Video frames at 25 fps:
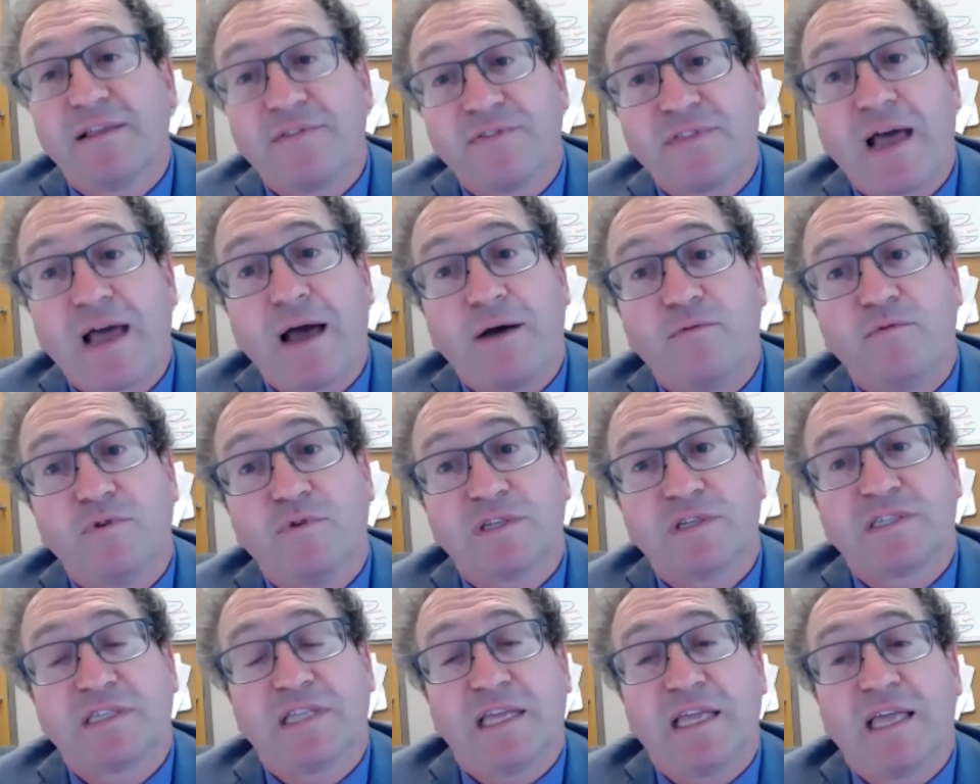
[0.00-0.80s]
And that
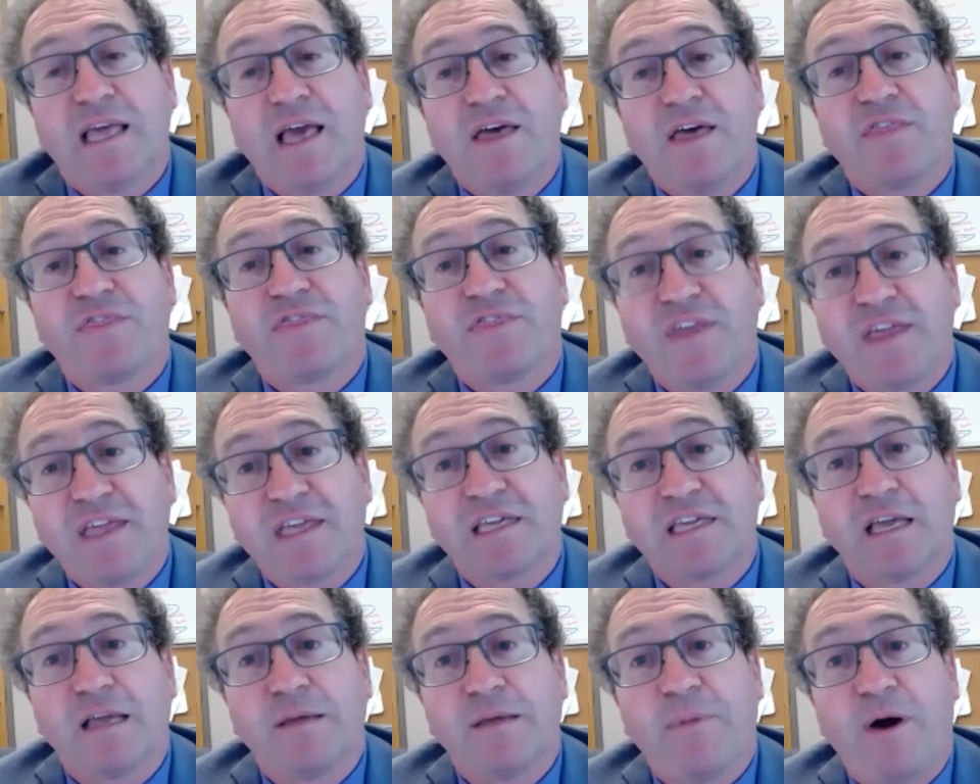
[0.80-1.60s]
was the
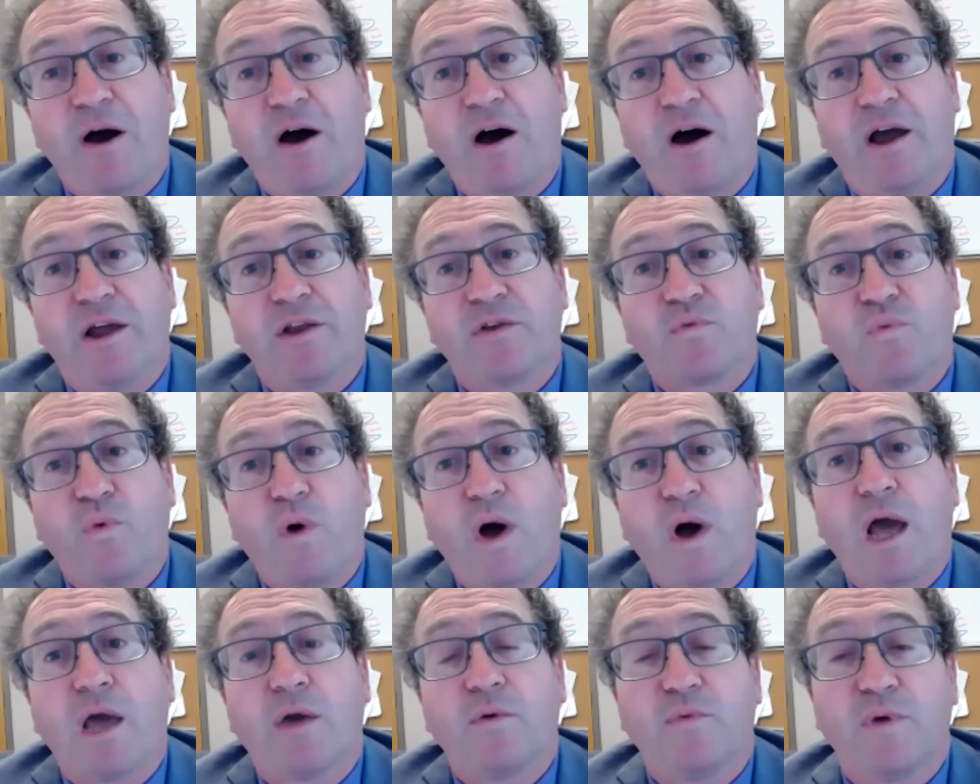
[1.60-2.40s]
thinking behind
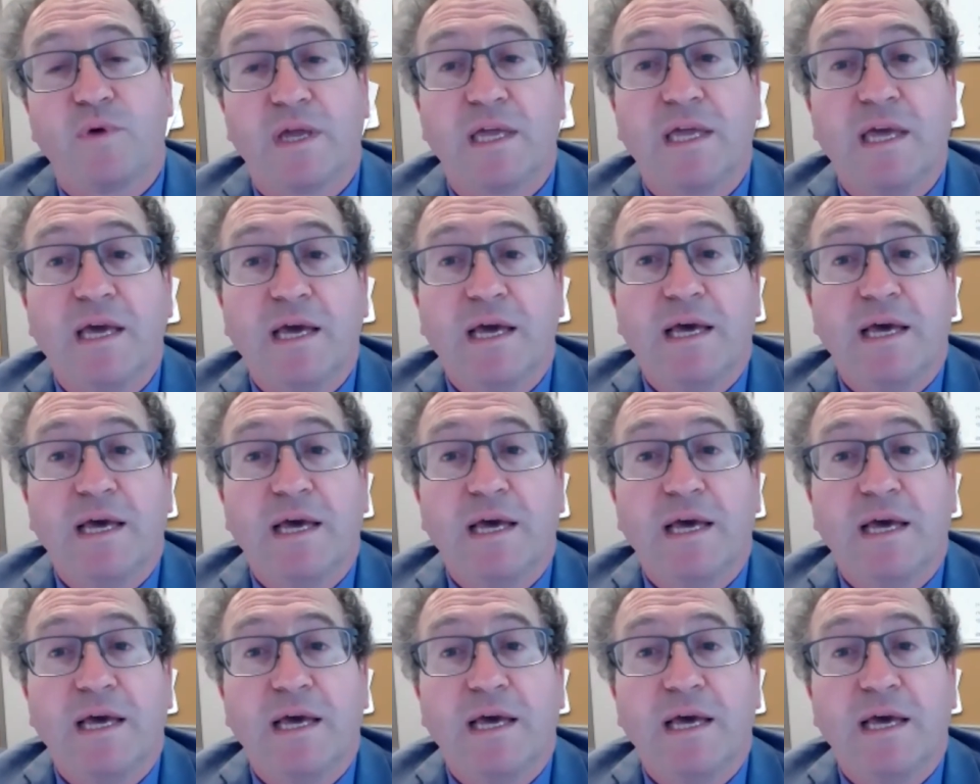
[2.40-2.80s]
why we